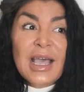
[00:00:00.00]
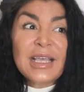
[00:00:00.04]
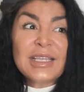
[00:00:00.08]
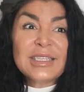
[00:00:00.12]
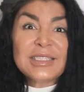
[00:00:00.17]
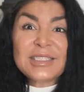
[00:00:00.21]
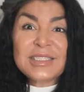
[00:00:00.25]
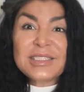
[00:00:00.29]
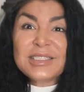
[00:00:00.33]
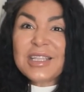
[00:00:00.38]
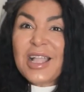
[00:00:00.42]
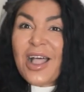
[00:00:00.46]

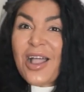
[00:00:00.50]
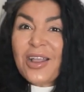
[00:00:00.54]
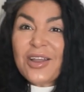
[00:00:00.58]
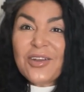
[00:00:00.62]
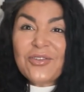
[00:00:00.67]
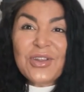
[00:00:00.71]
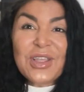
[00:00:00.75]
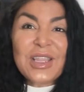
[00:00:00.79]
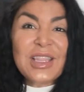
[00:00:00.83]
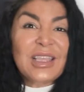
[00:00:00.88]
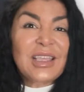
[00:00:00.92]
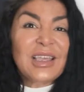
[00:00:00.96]
it's not
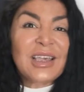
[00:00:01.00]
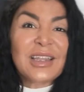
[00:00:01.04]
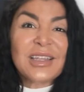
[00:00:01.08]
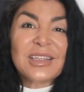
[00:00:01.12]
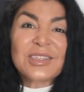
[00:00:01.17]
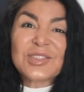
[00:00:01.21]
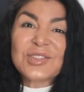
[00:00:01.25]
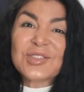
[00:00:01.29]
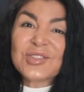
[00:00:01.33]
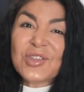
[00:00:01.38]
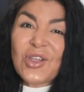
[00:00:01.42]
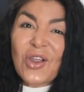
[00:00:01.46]
really
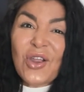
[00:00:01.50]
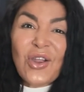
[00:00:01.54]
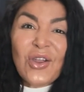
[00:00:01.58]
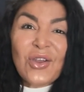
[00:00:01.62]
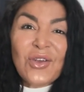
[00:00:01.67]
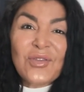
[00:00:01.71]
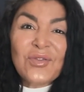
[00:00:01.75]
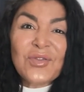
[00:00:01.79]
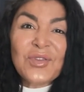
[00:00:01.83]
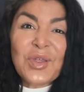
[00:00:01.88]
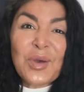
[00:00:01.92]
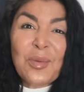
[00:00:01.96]
gonna
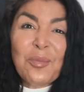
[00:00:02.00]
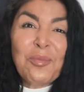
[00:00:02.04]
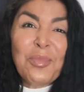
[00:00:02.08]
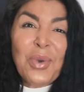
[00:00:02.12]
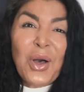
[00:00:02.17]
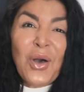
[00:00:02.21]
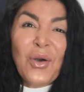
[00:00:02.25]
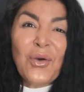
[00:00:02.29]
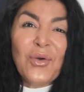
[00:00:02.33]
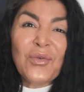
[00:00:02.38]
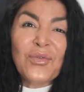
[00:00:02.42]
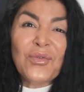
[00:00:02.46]
serve them
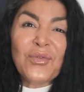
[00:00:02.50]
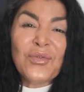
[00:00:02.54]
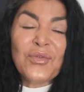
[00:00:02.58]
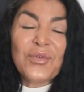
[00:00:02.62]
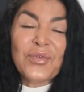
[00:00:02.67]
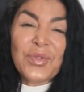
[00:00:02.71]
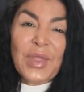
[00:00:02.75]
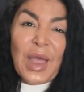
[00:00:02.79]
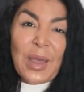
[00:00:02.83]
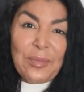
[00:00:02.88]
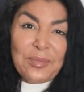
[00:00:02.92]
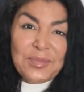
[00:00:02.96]
both,
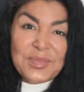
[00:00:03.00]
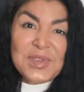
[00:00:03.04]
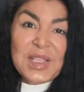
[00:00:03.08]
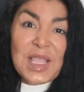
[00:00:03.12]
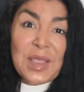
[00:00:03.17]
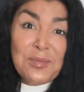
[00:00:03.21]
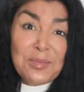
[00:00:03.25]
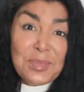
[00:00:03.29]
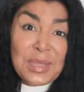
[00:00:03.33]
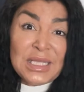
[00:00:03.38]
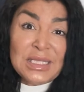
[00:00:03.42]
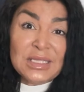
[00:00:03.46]
that
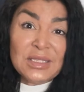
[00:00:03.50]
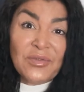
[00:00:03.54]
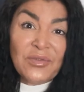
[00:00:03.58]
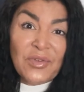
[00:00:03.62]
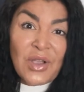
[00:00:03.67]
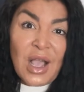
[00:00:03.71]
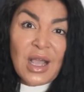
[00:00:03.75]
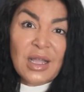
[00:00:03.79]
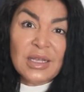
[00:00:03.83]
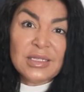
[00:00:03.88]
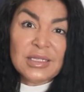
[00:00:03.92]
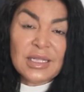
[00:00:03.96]
same piece of
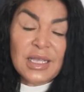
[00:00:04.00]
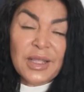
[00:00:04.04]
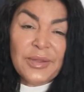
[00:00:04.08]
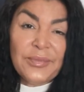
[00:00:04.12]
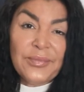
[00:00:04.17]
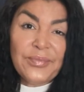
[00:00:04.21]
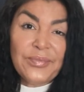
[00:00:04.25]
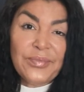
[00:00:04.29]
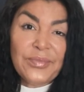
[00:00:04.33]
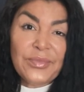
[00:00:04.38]
content.